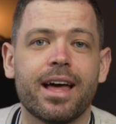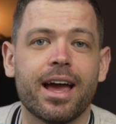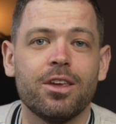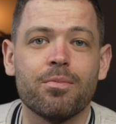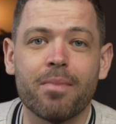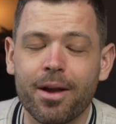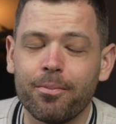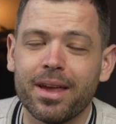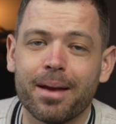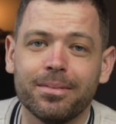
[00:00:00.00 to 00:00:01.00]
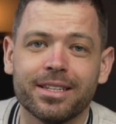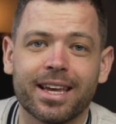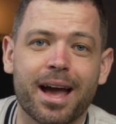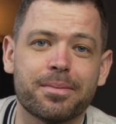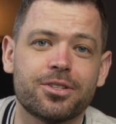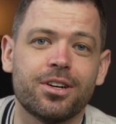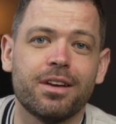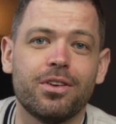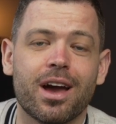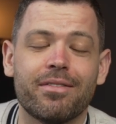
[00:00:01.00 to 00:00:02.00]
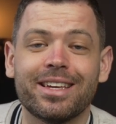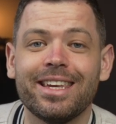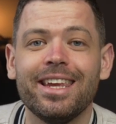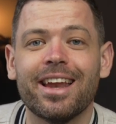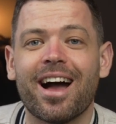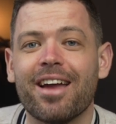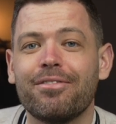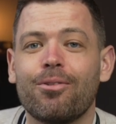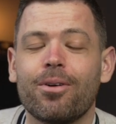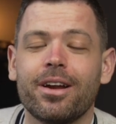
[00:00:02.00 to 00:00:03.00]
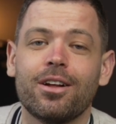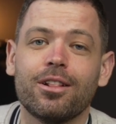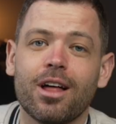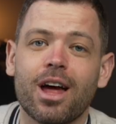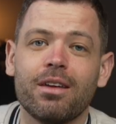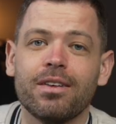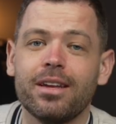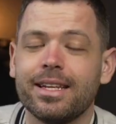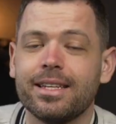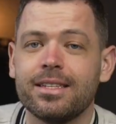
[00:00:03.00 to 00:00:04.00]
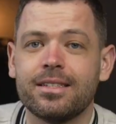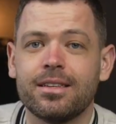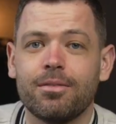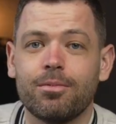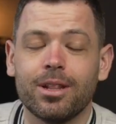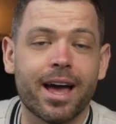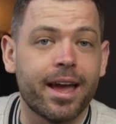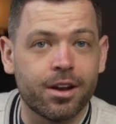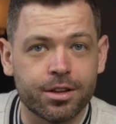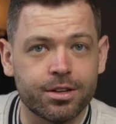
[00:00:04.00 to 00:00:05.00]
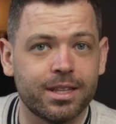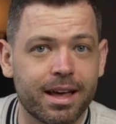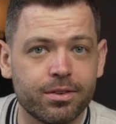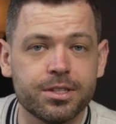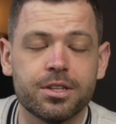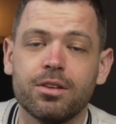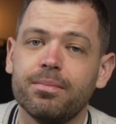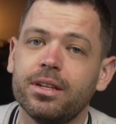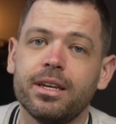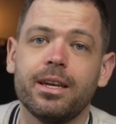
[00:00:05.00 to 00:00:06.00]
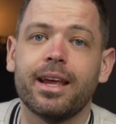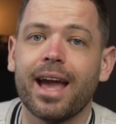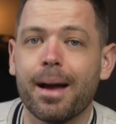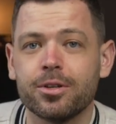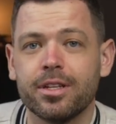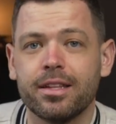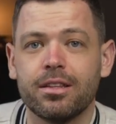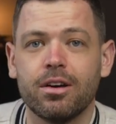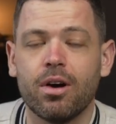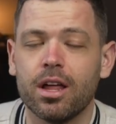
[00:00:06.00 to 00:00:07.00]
that you might be able to capture if you have a keen eye for it. A lot of is reliant on your levels and your ability to capture that though.